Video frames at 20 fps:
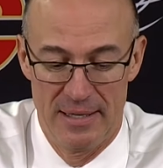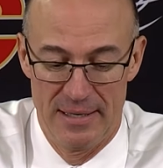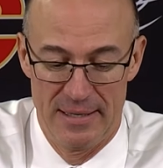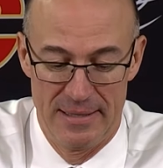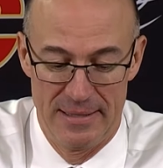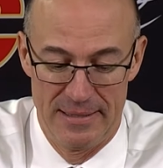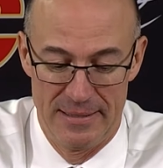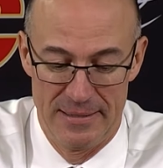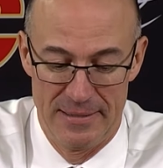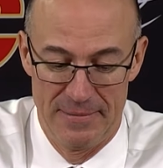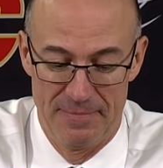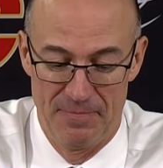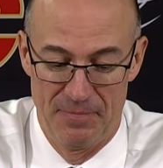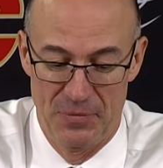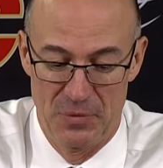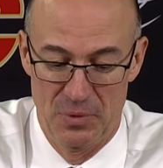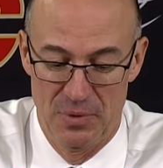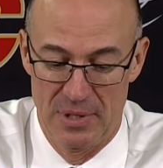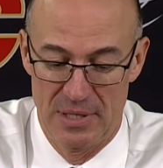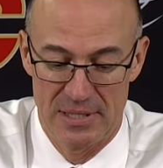
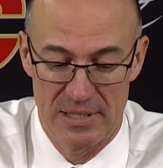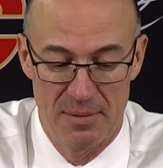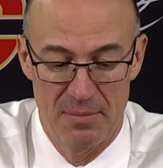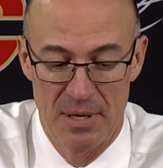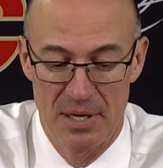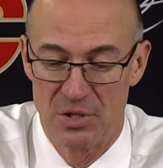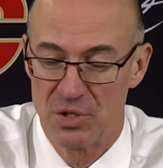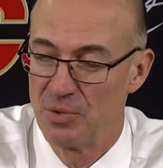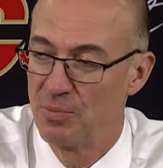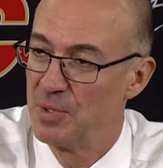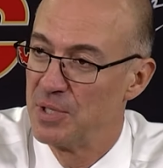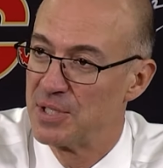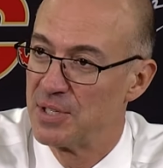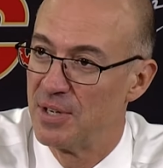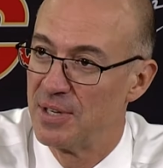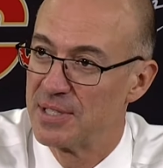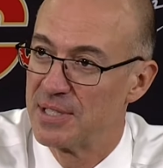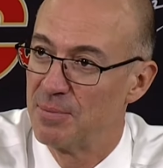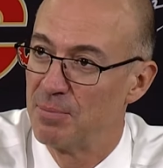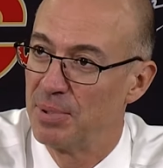As I mentioned, we
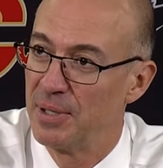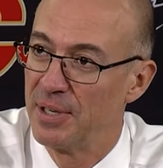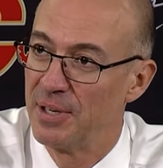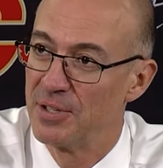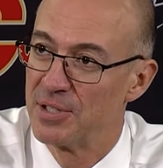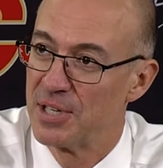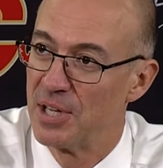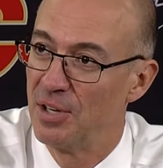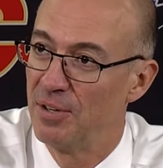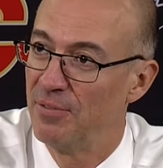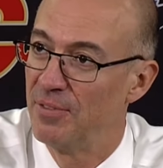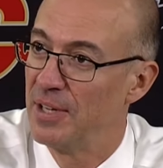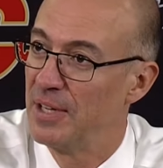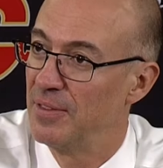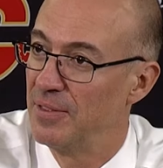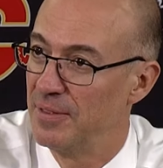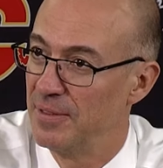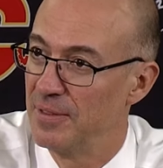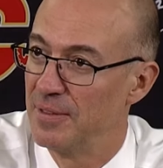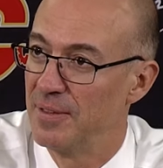saw some players elevate